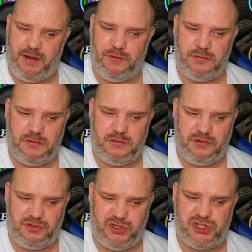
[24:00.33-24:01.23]
out,
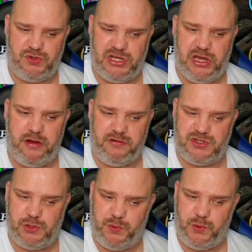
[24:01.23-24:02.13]
just use her
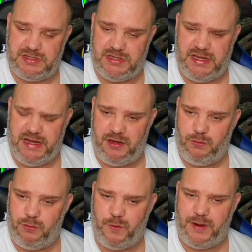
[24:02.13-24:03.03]
as your poisoner, and you
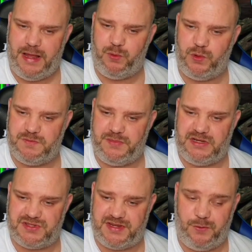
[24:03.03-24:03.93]
will fill that poison
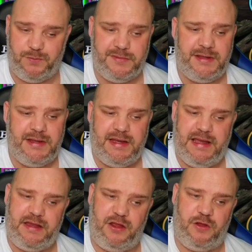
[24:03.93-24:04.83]
bar still,
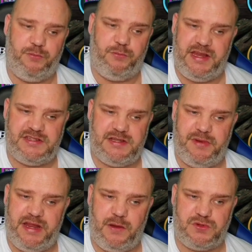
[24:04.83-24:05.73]
and you can bring in
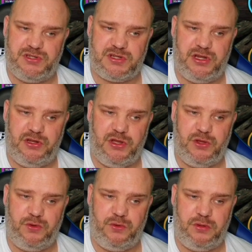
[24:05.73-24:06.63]
somebody else that's going to
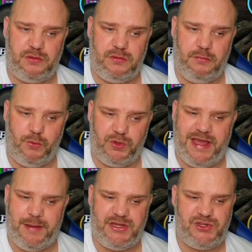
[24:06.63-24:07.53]
do more
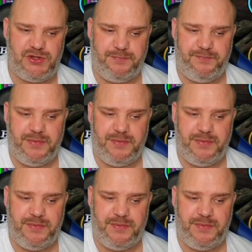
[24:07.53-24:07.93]
damage